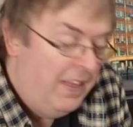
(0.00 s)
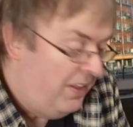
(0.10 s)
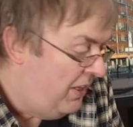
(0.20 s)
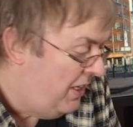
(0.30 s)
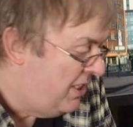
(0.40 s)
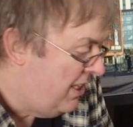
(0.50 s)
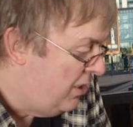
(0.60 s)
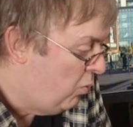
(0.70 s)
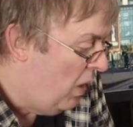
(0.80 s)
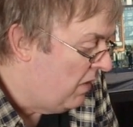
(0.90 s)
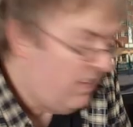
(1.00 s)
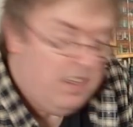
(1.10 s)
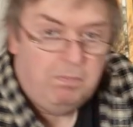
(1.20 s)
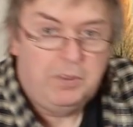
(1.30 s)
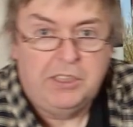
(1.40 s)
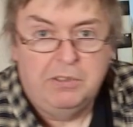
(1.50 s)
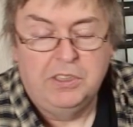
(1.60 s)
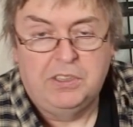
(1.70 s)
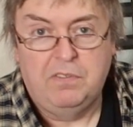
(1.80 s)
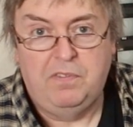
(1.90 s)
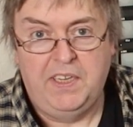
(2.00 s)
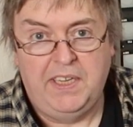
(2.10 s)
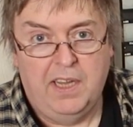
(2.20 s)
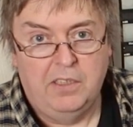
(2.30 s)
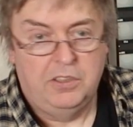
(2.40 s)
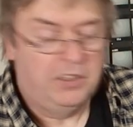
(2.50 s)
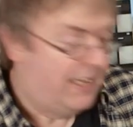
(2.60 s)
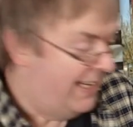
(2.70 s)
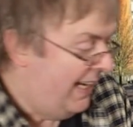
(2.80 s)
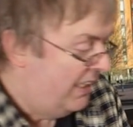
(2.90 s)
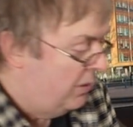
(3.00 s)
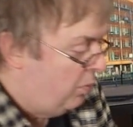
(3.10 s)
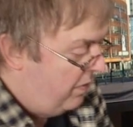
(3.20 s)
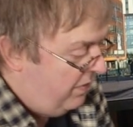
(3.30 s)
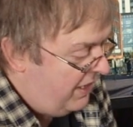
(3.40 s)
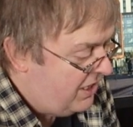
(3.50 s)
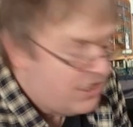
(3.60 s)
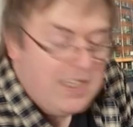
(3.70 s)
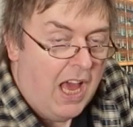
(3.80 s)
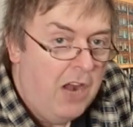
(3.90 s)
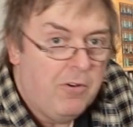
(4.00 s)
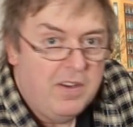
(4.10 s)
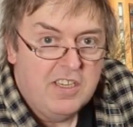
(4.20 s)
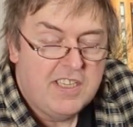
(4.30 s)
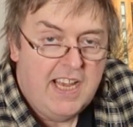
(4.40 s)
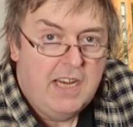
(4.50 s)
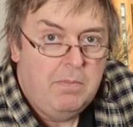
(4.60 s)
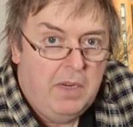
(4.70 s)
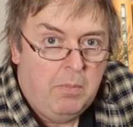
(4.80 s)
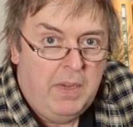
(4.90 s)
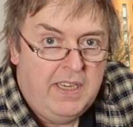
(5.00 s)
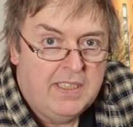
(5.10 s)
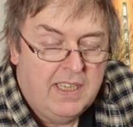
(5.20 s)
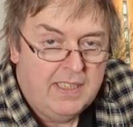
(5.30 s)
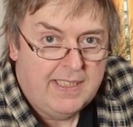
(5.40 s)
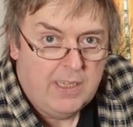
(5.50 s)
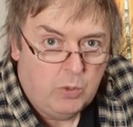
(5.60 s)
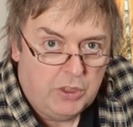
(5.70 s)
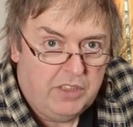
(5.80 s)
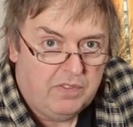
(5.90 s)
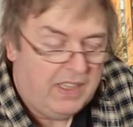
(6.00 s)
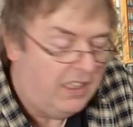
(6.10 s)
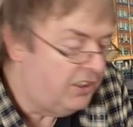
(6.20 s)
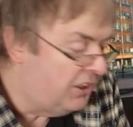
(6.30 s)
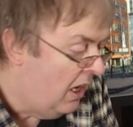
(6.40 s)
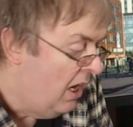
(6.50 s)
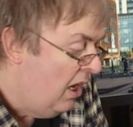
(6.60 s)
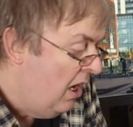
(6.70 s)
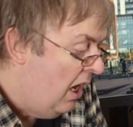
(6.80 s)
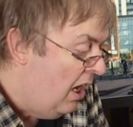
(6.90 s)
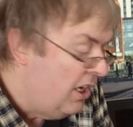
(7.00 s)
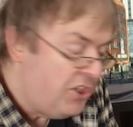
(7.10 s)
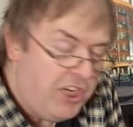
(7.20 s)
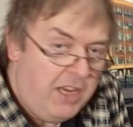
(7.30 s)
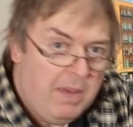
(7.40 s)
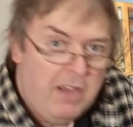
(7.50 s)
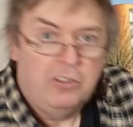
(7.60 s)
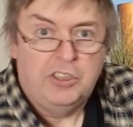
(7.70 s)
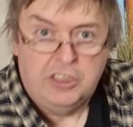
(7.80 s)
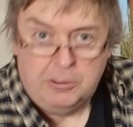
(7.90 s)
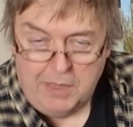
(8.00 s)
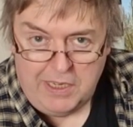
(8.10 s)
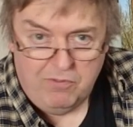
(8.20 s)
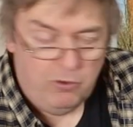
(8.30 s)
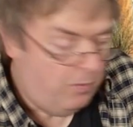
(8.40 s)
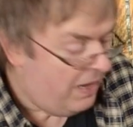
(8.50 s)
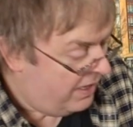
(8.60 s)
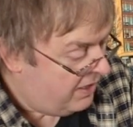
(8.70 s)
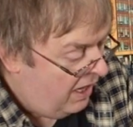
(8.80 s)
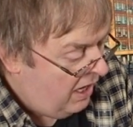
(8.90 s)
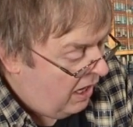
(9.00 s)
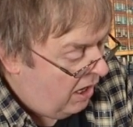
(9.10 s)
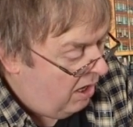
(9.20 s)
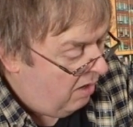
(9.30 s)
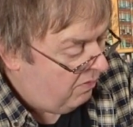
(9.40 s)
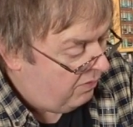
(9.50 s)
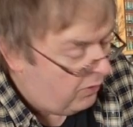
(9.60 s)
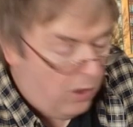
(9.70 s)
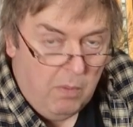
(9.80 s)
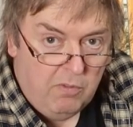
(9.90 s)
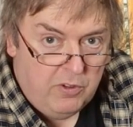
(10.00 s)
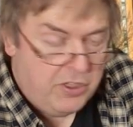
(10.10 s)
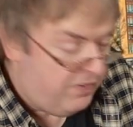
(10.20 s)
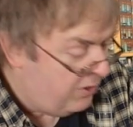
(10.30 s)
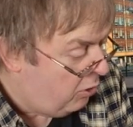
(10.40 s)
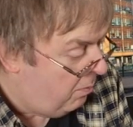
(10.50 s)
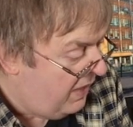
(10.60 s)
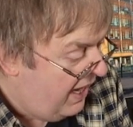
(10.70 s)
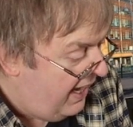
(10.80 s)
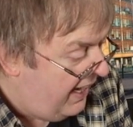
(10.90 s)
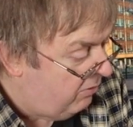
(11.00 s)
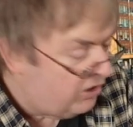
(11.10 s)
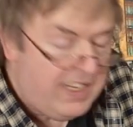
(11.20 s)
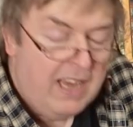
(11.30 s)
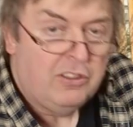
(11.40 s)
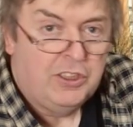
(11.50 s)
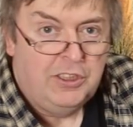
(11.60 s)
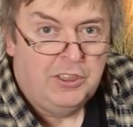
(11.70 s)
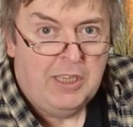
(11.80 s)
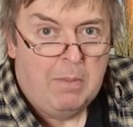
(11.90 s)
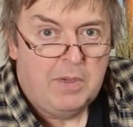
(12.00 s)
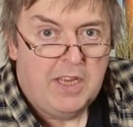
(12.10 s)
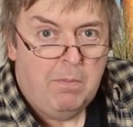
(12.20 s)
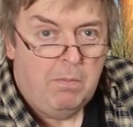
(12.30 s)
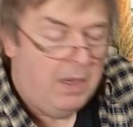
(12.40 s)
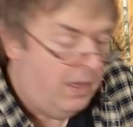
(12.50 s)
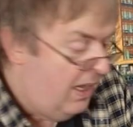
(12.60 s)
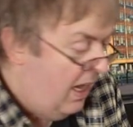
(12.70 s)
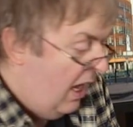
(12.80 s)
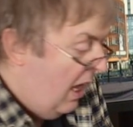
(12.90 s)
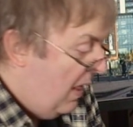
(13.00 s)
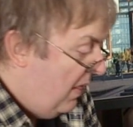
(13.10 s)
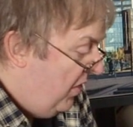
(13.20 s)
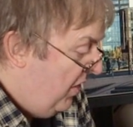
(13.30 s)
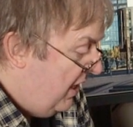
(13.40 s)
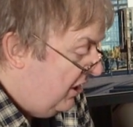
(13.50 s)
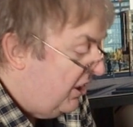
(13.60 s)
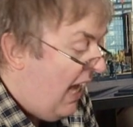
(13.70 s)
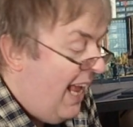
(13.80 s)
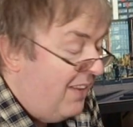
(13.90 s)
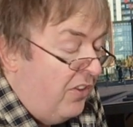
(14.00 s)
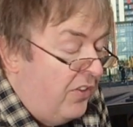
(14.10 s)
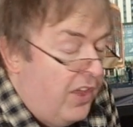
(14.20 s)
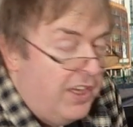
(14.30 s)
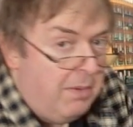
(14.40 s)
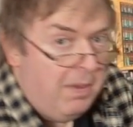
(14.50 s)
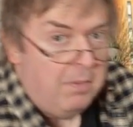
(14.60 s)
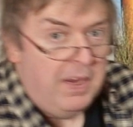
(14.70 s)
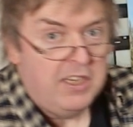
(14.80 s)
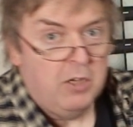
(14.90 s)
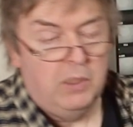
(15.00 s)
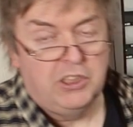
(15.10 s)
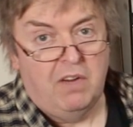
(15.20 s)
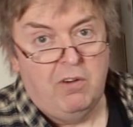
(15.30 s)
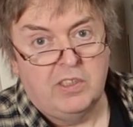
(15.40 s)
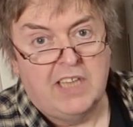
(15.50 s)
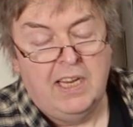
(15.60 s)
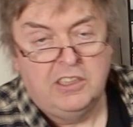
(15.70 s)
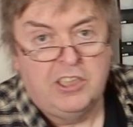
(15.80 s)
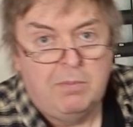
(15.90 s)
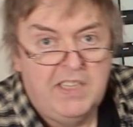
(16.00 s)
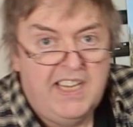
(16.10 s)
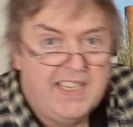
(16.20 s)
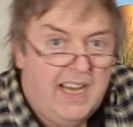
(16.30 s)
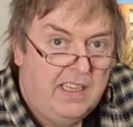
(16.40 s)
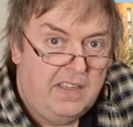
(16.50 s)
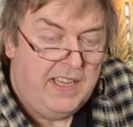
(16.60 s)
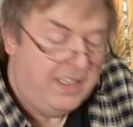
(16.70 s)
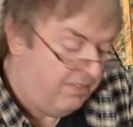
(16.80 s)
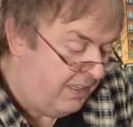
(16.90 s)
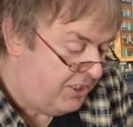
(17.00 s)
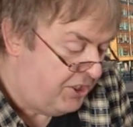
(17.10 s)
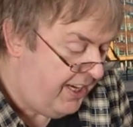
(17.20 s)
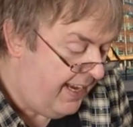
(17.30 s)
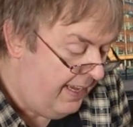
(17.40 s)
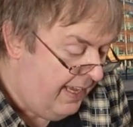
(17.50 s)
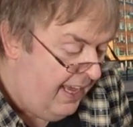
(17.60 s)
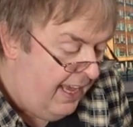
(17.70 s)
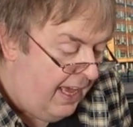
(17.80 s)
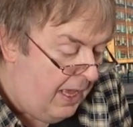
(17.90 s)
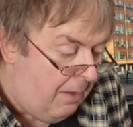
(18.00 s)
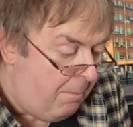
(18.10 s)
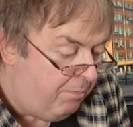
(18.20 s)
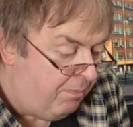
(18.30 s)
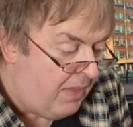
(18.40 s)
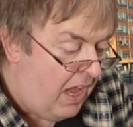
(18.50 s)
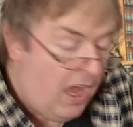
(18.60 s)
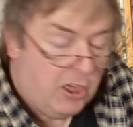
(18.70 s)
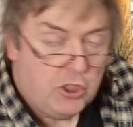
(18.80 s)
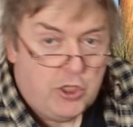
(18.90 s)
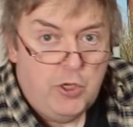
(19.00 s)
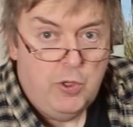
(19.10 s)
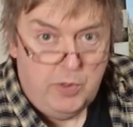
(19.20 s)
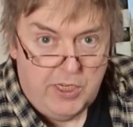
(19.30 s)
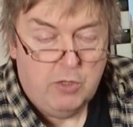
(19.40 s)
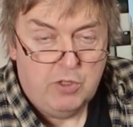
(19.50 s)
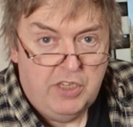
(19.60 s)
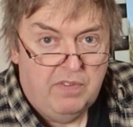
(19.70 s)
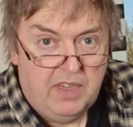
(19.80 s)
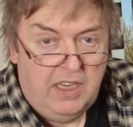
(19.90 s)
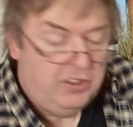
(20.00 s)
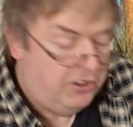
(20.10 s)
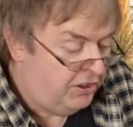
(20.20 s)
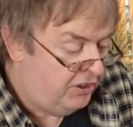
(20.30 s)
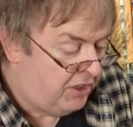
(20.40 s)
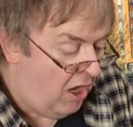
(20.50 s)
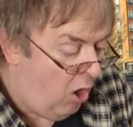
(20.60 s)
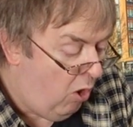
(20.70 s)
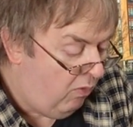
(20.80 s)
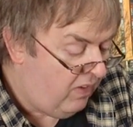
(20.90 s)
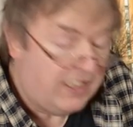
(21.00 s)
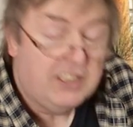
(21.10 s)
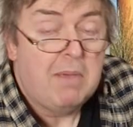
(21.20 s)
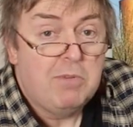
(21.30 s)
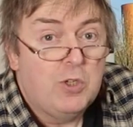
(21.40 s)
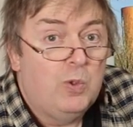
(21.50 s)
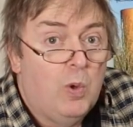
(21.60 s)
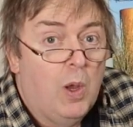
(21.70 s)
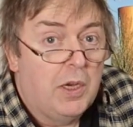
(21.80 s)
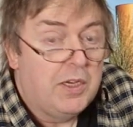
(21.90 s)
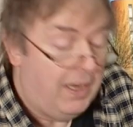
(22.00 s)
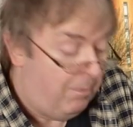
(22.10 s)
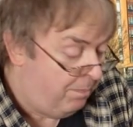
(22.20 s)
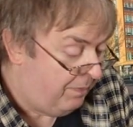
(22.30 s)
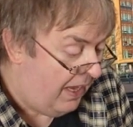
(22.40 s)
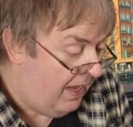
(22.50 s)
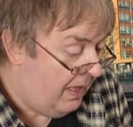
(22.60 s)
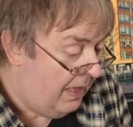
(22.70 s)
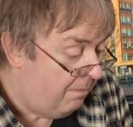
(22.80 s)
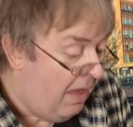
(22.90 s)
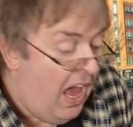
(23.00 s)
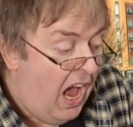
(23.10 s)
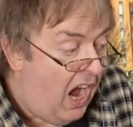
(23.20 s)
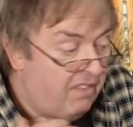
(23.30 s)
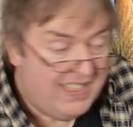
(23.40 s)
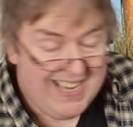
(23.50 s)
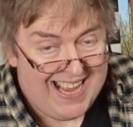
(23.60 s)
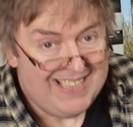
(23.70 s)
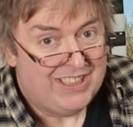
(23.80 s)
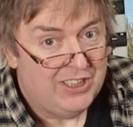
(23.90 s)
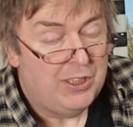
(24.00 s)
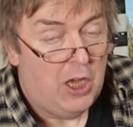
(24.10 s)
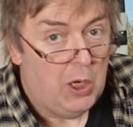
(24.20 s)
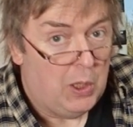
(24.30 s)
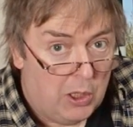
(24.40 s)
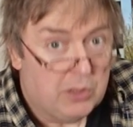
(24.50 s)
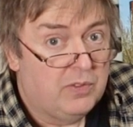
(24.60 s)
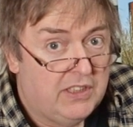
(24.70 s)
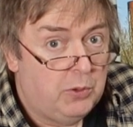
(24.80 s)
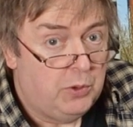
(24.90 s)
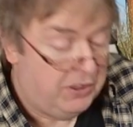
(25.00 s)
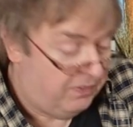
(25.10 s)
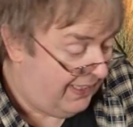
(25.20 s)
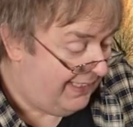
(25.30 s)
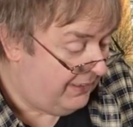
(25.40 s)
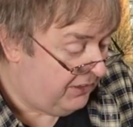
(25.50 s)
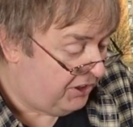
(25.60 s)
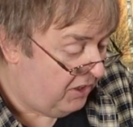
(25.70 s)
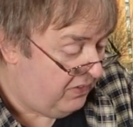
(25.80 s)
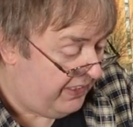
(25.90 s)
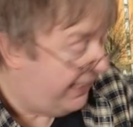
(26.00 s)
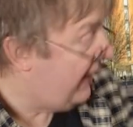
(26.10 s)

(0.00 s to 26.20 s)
This is one of a series of videos connected with this, the 110mm tilt shift lens G-mount, so it's medium format, from Fujifilm. It was announced in September. This and the 30mm, which I looked at in some detail at the end of last year, are two tilt shift lenses of exceptional quality. I've tested a lot of tilt shift lenses over the